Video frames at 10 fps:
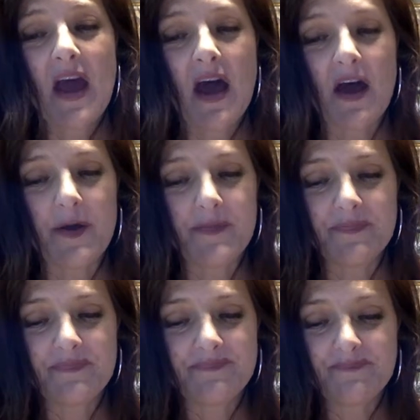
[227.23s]
um,
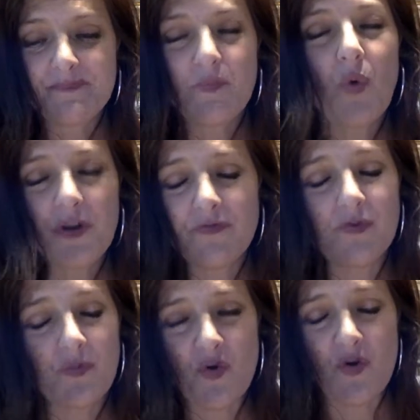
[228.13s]

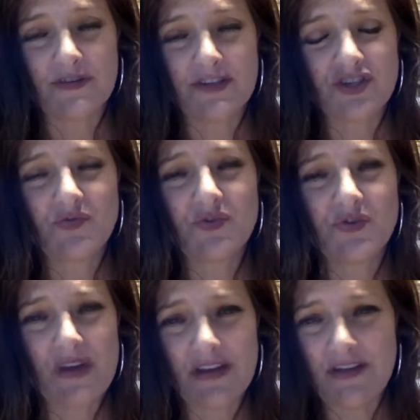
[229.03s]
wonderful morals. Like she will do
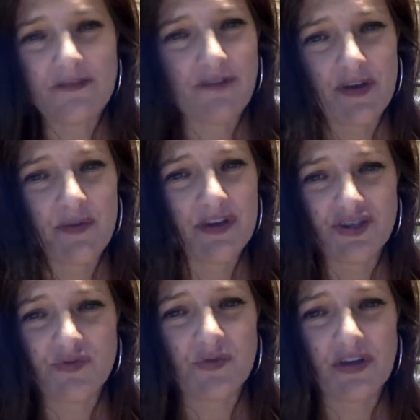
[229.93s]
anything for anybody.
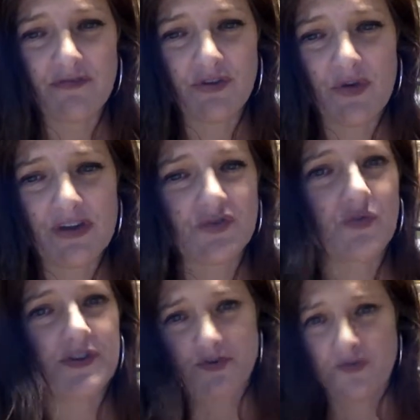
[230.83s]
She will give you. She'll
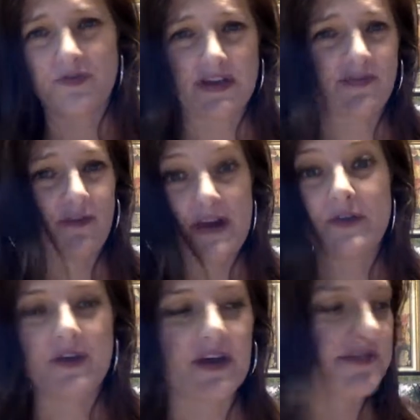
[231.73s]
risk her own life for
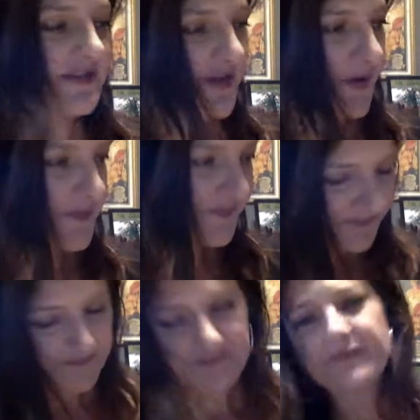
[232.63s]
anyone else. So
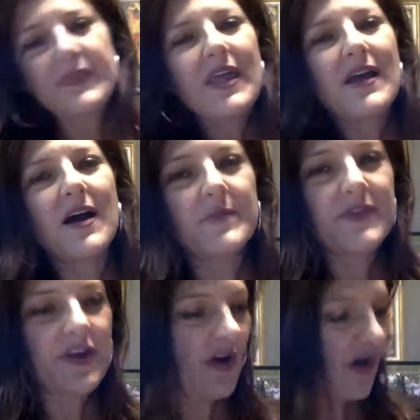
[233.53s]
um,
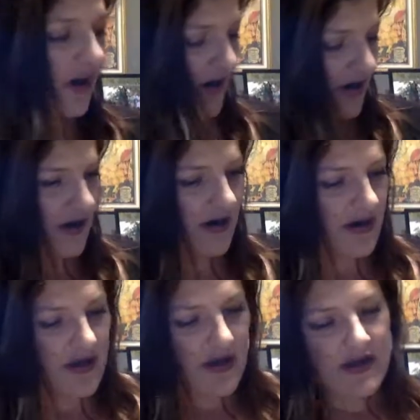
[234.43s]
there are
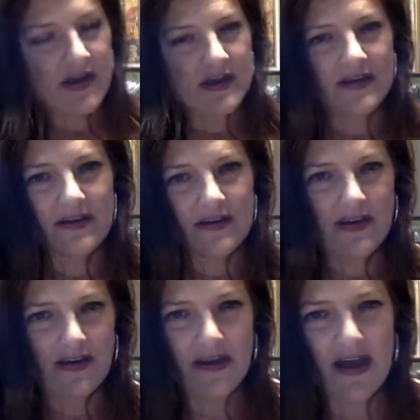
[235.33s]

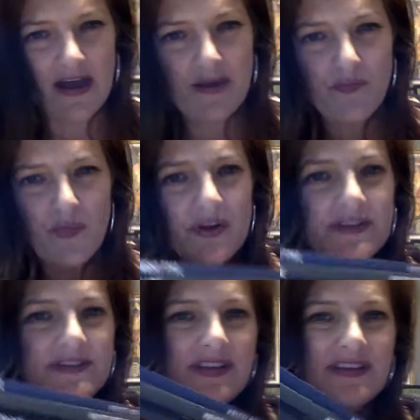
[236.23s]
nine
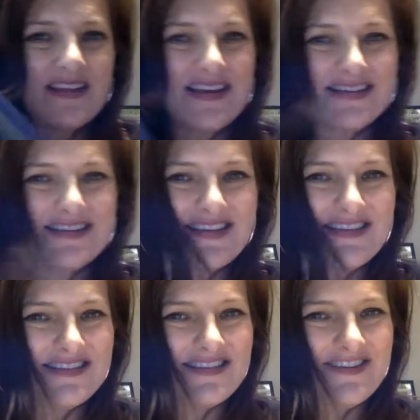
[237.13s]
books in that in
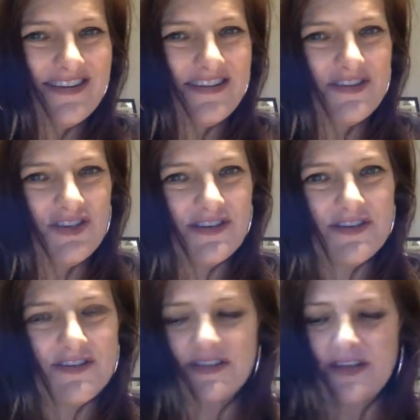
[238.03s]
the series in the Gia
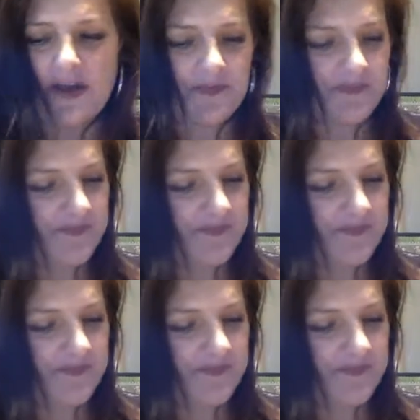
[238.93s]
series now.